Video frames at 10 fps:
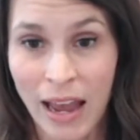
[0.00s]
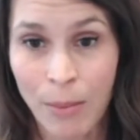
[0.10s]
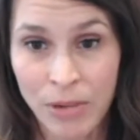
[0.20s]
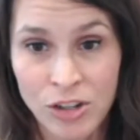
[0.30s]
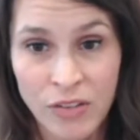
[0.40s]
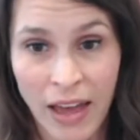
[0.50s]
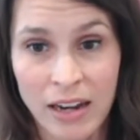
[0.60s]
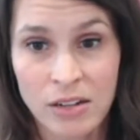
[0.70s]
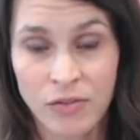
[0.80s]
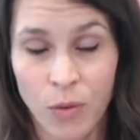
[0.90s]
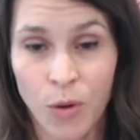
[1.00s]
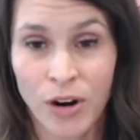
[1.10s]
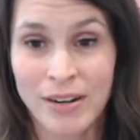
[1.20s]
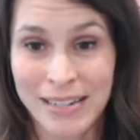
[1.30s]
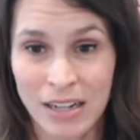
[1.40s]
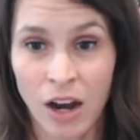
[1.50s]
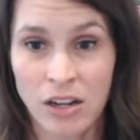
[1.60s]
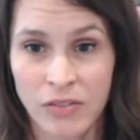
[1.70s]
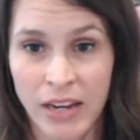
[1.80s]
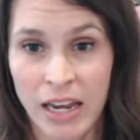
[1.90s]
I mentioned that it's for
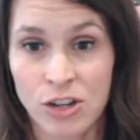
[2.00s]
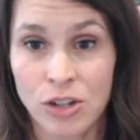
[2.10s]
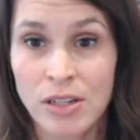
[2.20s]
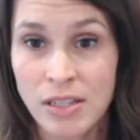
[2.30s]
detoxification.